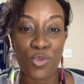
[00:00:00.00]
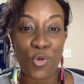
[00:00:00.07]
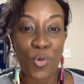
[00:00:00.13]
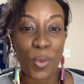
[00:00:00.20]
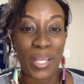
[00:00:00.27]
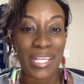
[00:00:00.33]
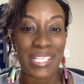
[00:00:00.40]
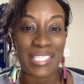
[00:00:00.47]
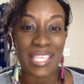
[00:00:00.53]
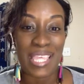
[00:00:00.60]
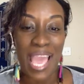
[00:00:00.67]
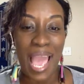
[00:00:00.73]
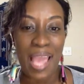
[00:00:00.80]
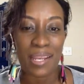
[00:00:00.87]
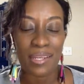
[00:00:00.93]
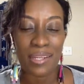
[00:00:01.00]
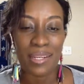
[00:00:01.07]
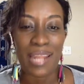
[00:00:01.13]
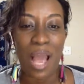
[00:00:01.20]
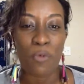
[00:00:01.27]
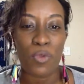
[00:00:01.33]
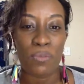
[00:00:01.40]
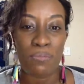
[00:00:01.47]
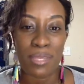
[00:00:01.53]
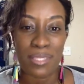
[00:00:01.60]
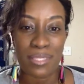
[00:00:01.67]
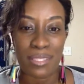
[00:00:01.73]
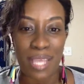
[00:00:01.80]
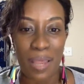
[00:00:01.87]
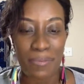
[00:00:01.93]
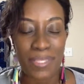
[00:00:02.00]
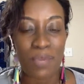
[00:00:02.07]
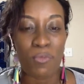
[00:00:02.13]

quickly to the end that we miss steps,